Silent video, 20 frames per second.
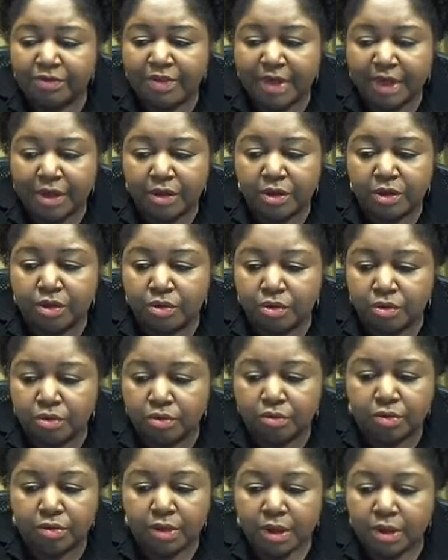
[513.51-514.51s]
Thank
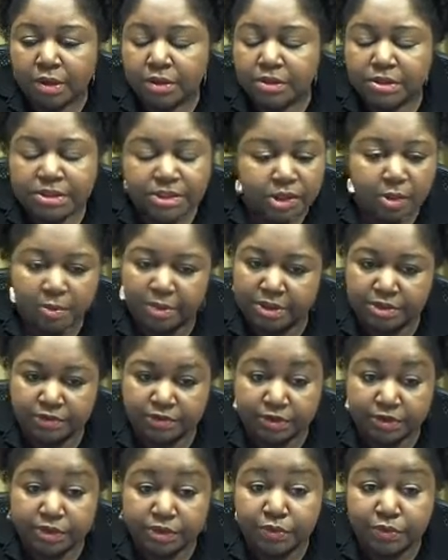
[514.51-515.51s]
you so much
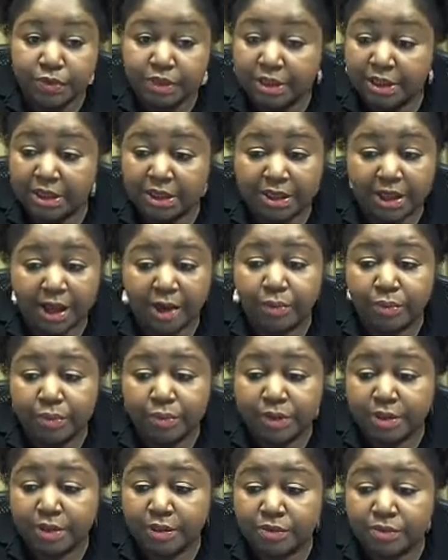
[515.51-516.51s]
for tuning in. I
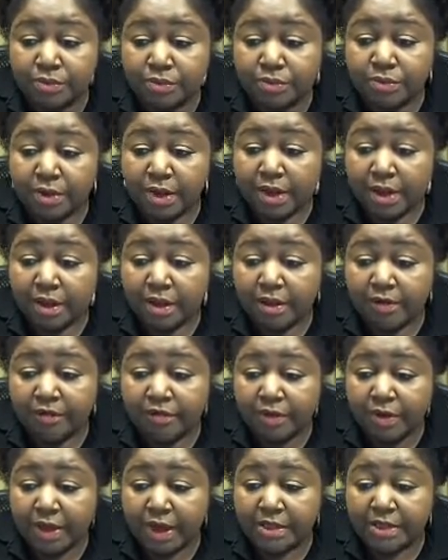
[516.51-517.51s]
really do
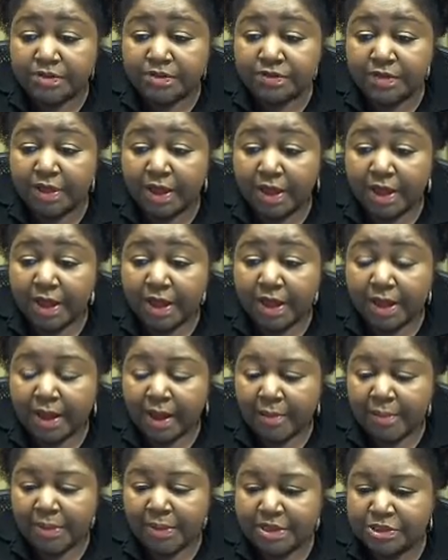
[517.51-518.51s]
love you guys for that.
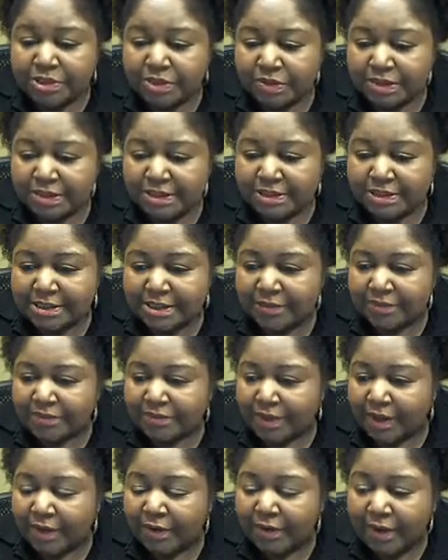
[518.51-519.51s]
God bless you, Lisa.
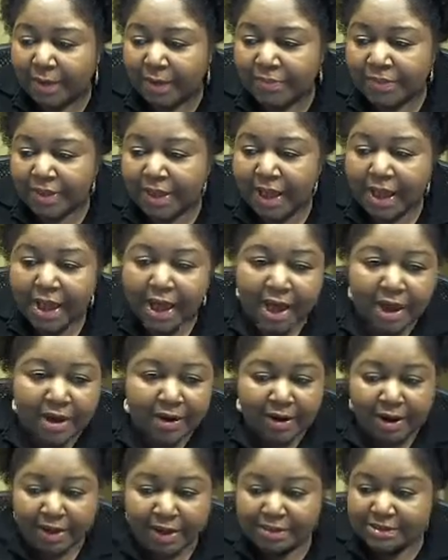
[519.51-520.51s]
Okay.
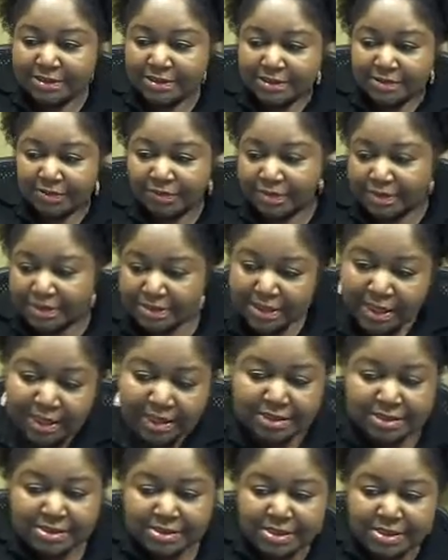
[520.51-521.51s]
All right. Someone
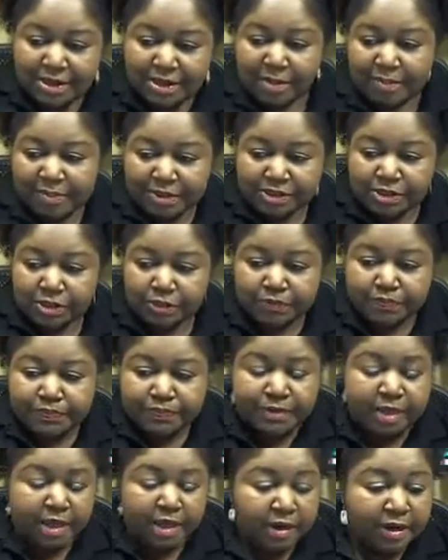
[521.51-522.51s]
says, God bless you.
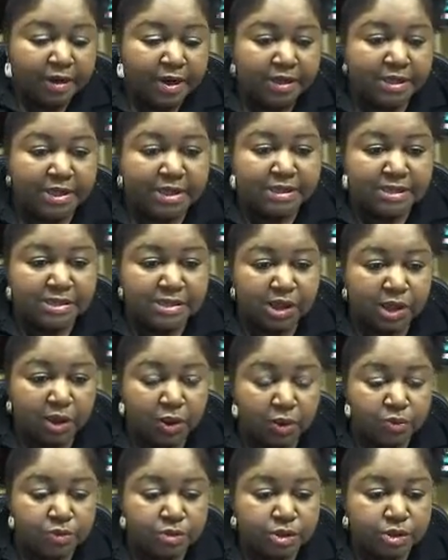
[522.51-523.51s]
All right. Let's
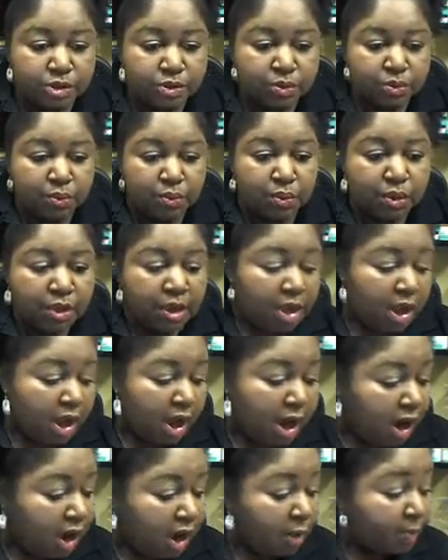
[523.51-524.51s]
go to
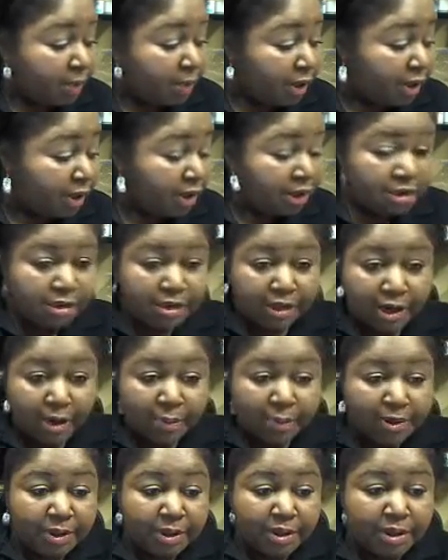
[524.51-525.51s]
our book.
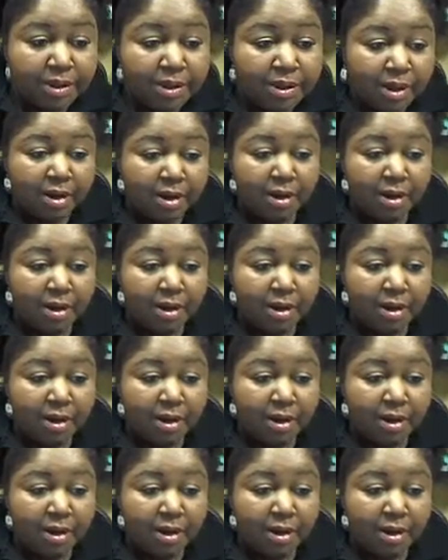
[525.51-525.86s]
Our book.